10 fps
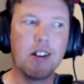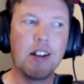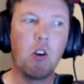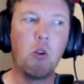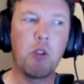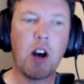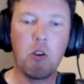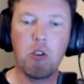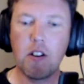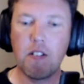
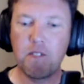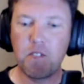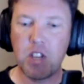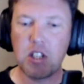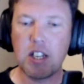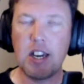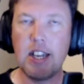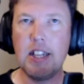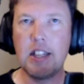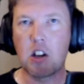Although
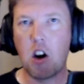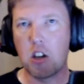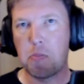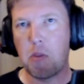physically the cars